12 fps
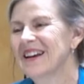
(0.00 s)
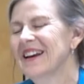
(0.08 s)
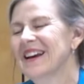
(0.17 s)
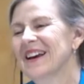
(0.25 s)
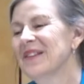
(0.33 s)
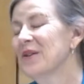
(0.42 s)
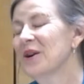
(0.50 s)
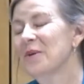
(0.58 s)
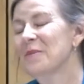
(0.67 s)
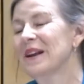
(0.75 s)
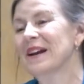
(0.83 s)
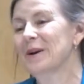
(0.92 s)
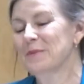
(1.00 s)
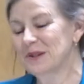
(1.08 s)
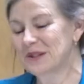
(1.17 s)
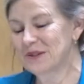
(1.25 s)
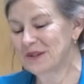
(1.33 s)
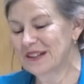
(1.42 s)
there are many
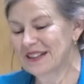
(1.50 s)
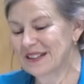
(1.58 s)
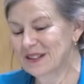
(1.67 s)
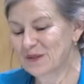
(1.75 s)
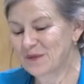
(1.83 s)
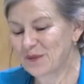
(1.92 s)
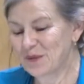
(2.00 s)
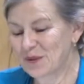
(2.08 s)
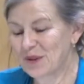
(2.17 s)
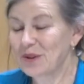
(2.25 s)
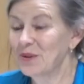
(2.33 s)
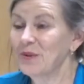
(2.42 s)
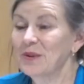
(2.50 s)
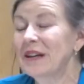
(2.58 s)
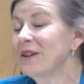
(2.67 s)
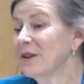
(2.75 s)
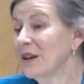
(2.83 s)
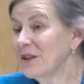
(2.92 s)
opportunities for you
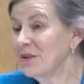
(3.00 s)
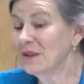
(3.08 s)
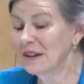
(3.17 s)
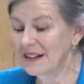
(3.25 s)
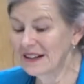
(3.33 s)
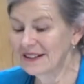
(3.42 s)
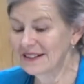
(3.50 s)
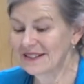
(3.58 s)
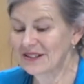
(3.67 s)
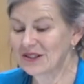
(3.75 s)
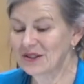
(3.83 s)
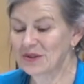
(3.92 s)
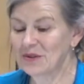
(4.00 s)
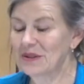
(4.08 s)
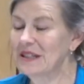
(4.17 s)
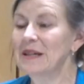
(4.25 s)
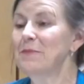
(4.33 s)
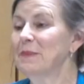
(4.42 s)
here at Unity to
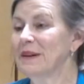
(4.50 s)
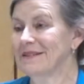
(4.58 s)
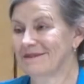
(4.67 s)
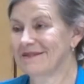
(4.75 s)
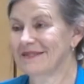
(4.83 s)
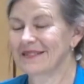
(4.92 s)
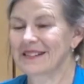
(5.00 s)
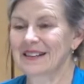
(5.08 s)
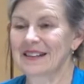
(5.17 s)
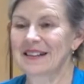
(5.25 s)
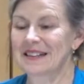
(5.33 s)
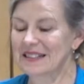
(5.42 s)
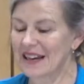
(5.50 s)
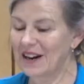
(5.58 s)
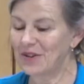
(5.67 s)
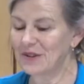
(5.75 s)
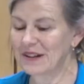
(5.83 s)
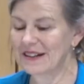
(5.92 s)
deepen in
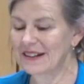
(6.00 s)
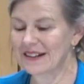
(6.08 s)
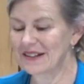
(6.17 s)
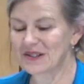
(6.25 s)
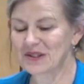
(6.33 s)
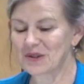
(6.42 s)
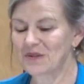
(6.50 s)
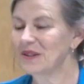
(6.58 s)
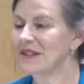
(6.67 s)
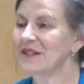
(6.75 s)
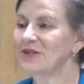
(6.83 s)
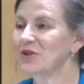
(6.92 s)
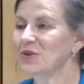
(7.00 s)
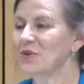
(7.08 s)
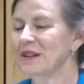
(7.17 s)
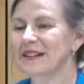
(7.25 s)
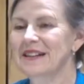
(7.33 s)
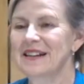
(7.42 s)
integrity and service and
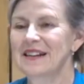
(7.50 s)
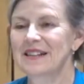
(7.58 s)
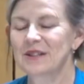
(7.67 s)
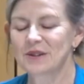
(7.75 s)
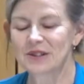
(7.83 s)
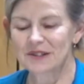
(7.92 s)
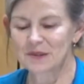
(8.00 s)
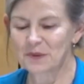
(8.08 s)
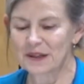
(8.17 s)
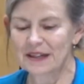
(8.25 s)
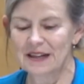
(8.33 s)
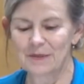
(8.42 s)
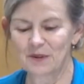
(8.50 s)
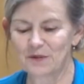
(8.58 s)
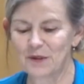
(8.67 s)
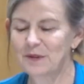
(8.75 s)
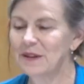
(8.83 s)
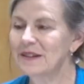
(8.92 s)
joy. So I just want to name a
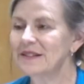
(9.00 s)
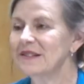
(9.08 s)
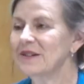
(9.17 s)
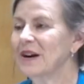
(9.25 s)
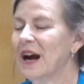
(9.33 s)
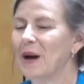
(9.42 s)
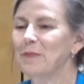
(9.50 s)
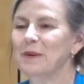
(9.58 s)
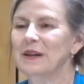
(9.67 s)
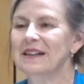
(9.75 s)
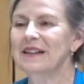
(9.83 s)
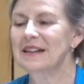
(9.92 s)
few things that are happening,